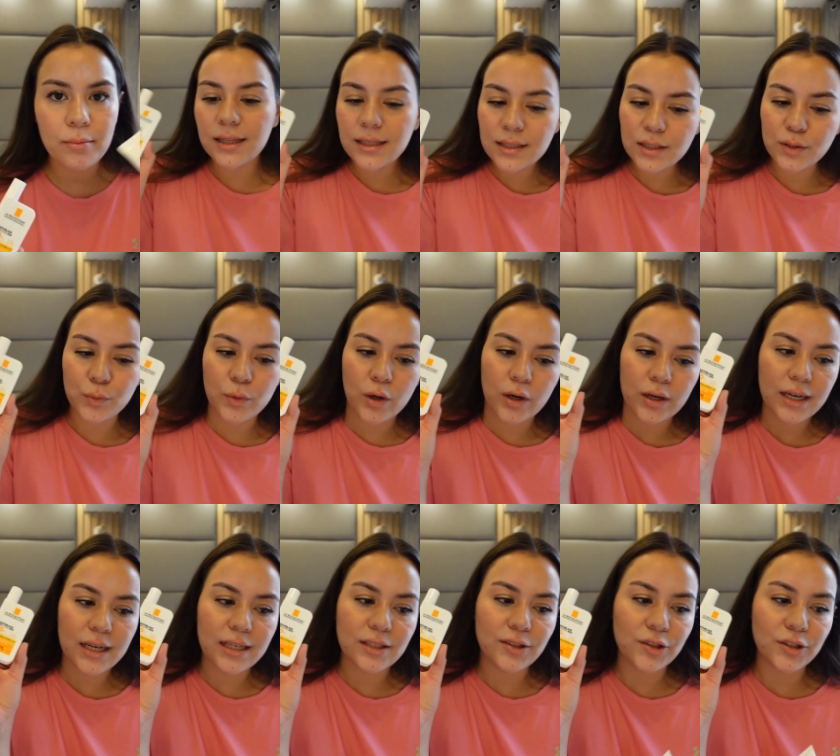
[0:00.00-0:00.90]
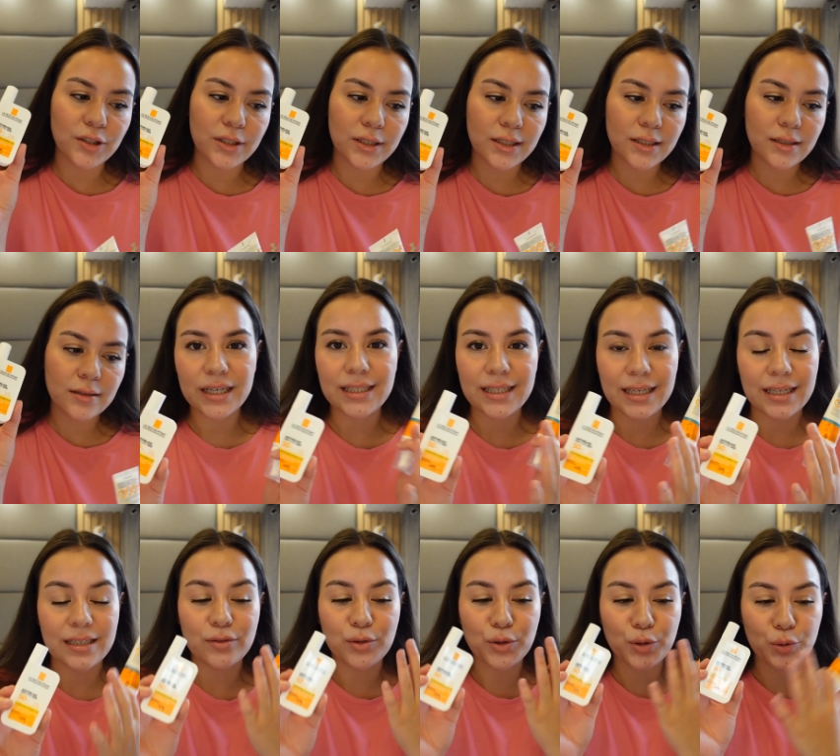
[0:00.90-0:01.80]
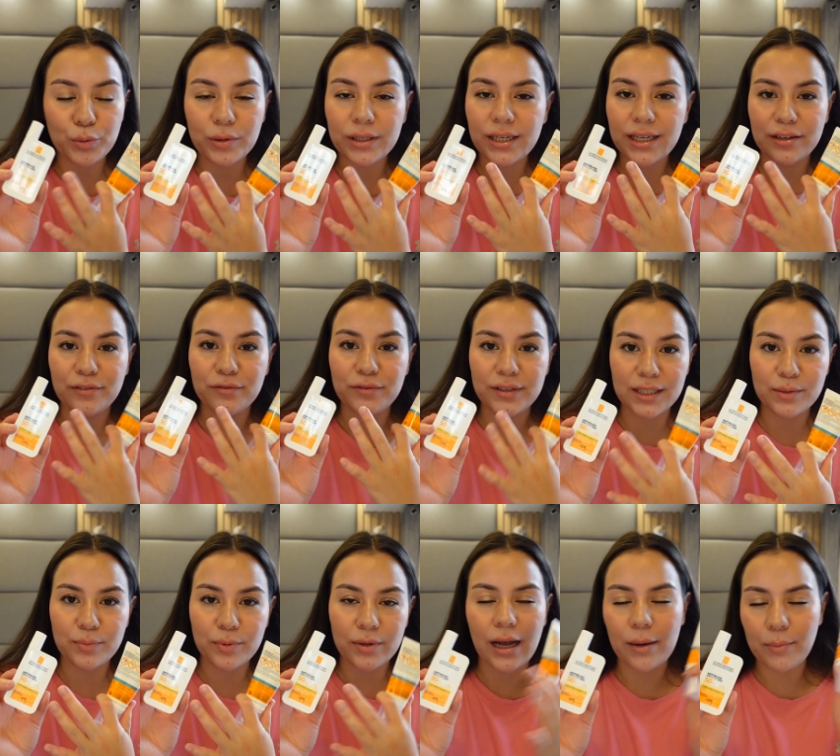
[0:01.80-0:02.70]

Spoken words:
This one is just, it's like truly invisible.